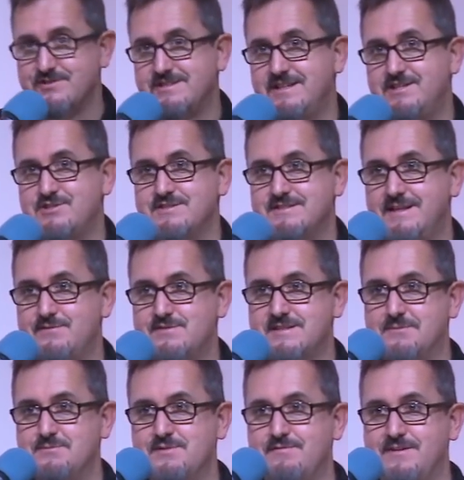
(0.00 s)
sessions have
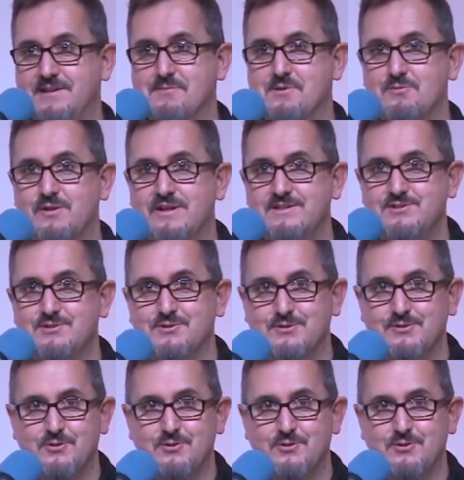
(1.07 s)
some development ones or,